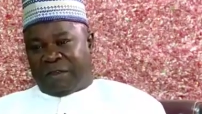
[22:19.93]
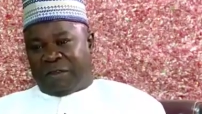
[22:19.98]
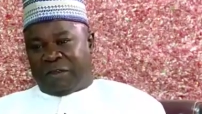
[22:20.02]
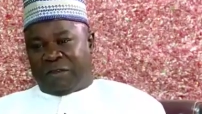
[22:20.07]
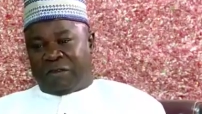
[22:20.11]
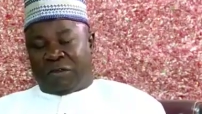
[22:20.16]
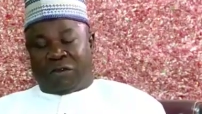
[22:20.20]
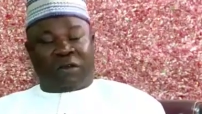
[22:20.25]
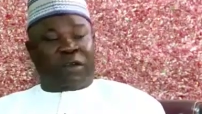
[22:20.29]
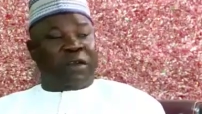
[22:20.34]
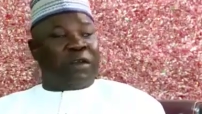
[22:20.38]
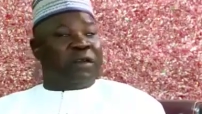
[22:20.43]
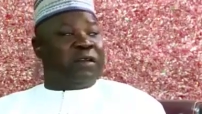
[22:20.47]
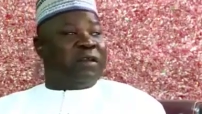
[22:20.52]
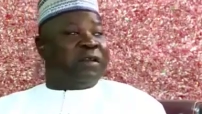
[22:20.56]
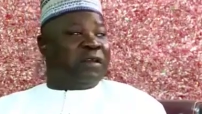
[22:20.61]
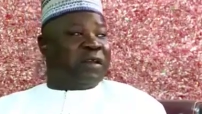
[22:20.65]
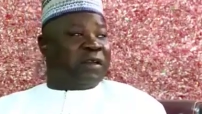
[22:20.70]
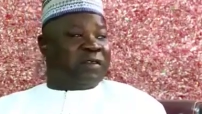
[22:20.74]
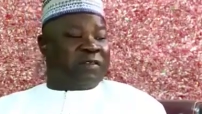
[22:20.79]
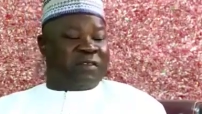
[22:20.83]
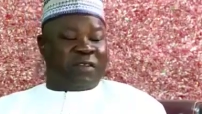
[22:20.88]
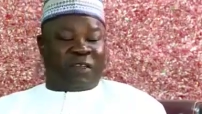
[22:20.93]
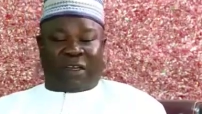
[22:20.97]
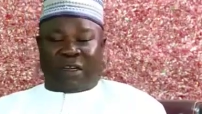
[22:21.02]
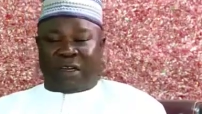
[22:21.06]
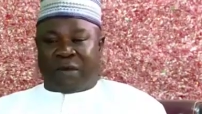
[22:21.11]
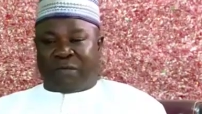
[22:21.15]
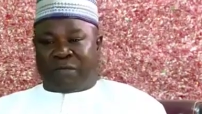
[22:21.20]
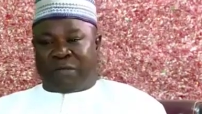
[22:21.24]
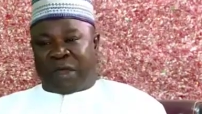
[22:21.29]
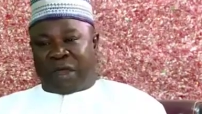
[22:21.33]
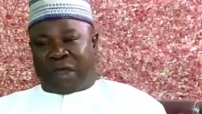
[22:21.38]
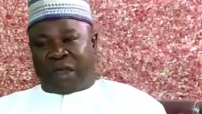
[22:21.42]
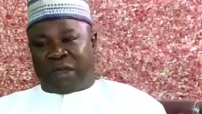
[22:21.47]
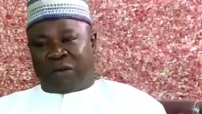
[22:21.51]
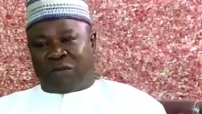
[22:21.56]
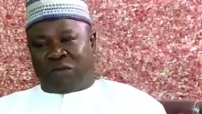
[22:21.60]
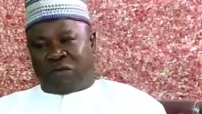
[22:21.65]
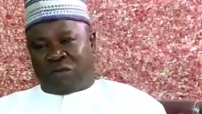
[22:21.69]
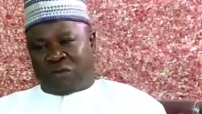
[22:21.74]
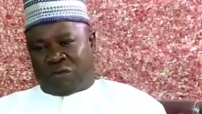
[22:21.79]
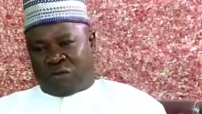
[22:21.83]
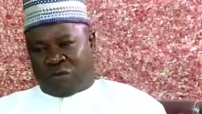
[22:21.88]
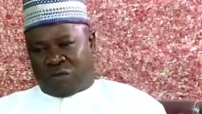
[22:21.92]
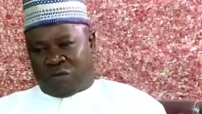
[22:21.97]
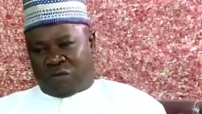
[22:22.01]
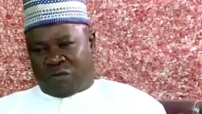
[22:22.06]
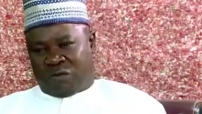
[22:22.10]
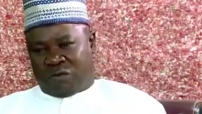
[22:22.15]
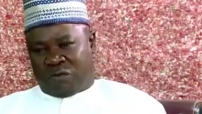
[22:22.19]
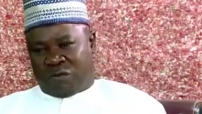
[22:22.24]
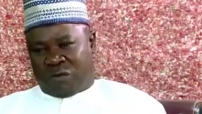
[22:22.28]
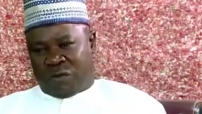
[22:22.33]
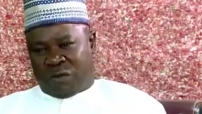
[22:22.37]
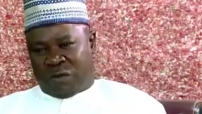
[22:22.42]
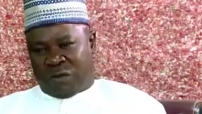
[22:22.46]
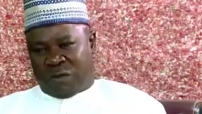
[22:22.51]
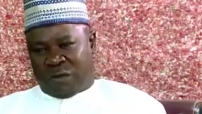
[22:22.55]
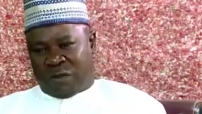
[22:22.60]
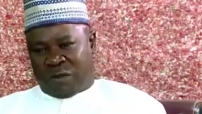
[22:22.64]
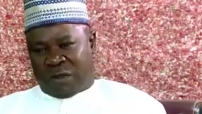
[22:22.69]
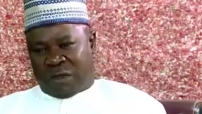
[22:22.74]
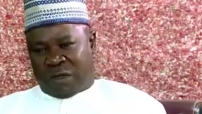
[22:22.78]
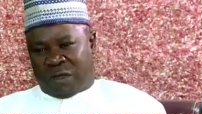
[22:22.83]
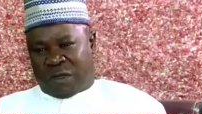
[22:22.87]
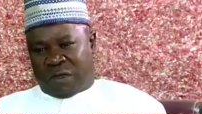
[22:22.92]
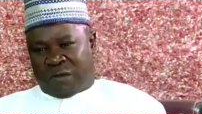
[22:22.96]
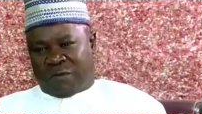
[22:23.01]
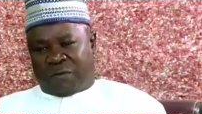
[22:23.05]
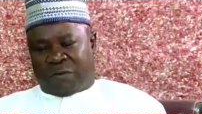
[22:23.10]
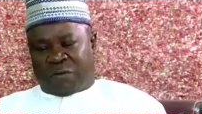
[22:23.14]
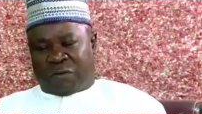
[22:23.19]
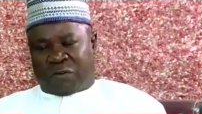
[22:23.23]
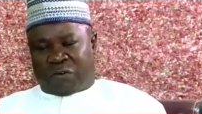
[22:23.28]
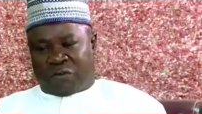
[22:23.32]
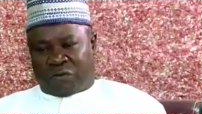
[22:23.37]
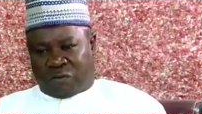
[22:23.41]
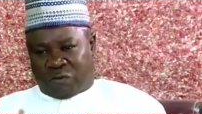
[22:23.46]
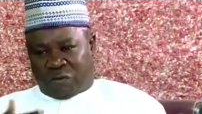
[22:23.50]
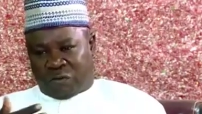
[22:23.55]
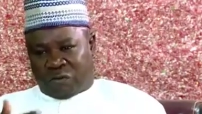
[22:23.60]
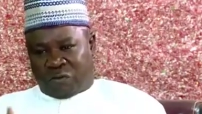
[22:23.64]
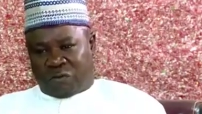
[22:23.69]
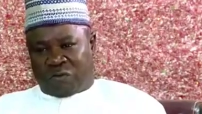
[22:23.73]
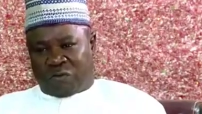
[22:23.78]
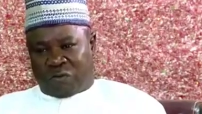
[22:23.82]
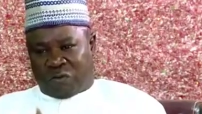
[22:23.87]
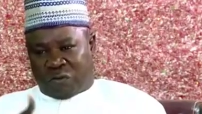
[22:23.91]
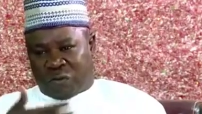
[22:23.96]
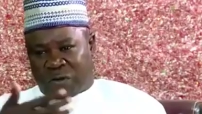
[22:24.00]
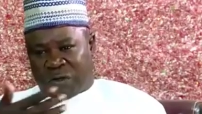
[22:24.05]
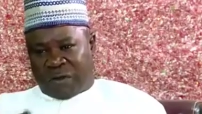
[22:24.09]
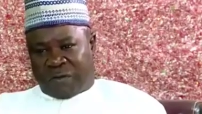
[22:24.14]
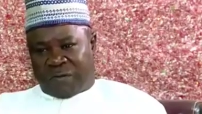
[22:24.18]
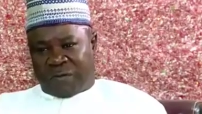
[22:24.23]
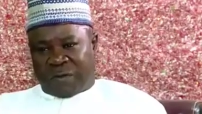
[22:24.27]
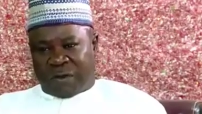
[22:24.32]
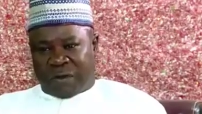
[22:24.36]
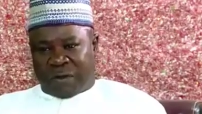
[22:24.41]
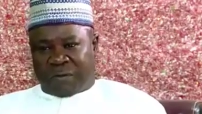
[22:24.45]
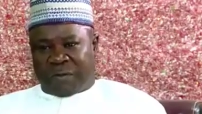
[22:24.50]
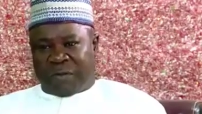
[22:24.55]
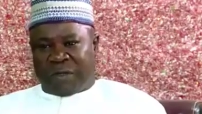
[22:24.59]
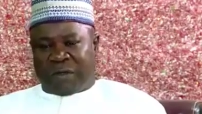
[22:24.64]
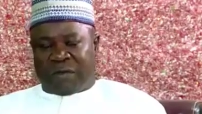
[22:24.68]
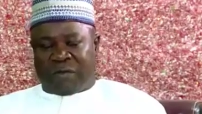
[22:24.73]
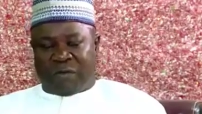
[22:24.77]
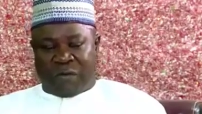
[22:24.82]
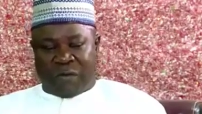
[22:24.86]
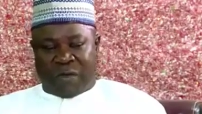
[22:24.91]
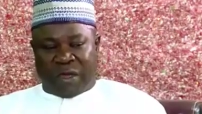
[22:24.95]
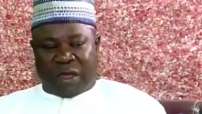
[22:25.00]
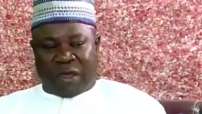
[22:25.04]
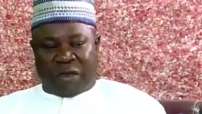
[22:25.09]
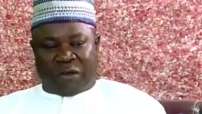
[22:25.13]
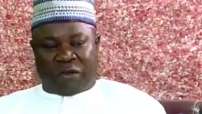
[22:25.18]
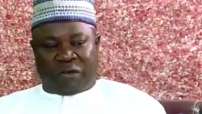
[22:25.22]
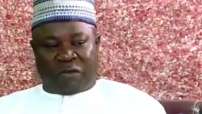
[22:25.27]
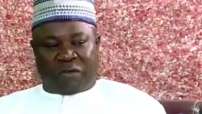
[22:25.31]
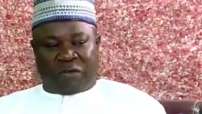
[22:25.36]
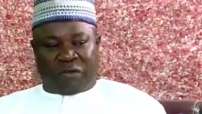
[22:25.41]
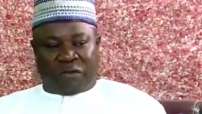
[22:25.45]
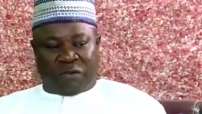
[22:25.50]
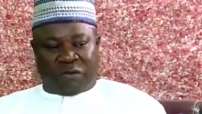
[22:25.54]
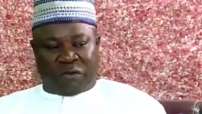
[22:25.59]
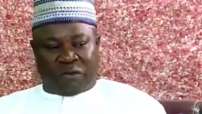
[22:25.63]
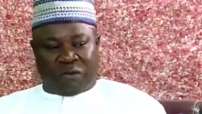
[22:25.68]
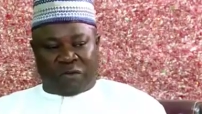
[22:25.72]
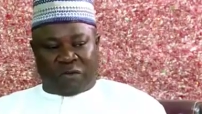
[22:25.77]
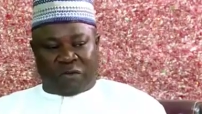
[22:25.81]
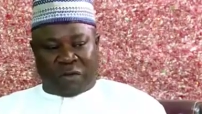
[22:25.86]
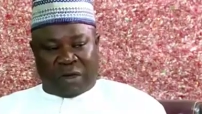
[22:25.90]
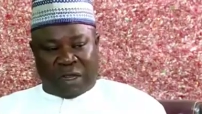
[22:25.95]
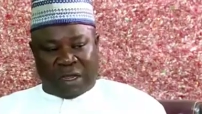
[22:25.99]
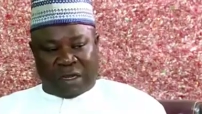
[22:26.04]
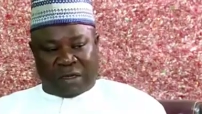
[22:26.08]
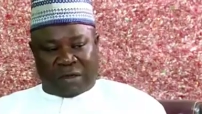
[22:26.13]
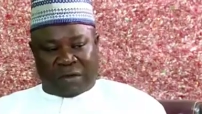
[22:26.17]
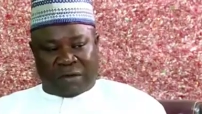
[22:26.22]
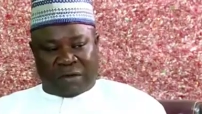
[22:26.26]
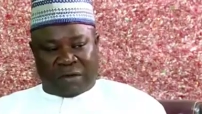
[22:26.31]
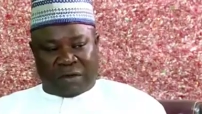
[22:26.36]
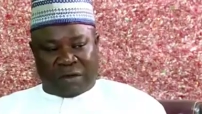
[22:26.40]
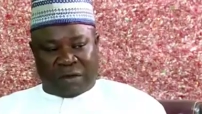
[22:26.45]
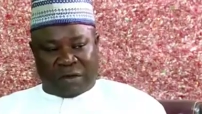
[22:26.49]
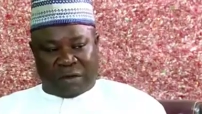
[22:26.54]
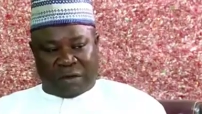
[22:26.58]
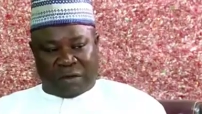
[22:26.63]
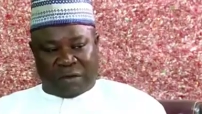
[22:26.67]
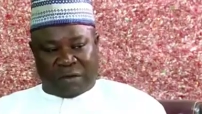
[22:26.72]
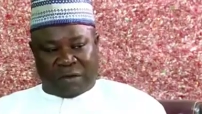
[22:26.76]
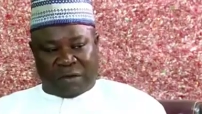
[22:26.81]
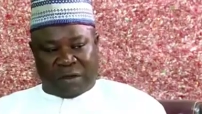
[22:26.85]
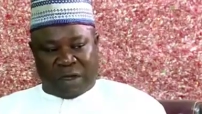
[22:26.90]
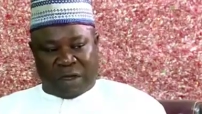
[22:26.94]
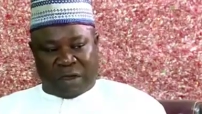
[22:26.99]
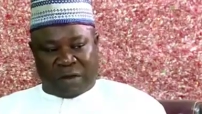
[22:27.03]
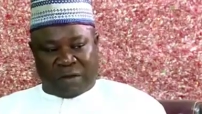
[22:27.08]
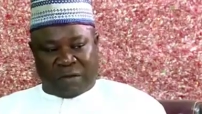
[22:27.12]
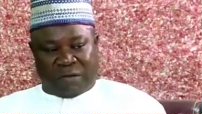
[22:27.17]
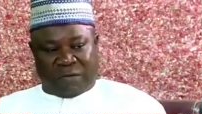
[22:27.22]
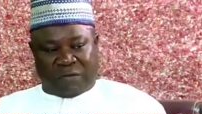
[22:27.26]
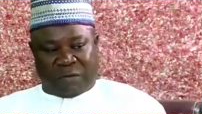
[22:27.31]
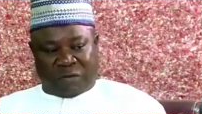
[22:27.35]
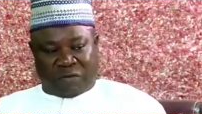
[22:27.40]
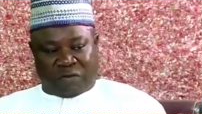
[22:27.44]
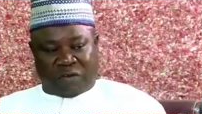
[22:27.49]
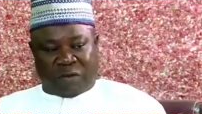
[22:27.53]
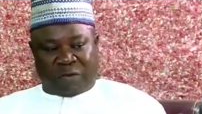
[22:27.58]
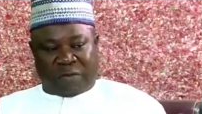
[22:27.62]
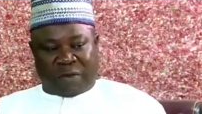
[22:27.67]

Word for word: you know, that, that's the Green Park at Koto, uh, for us to develop it. We are on to that uh, and for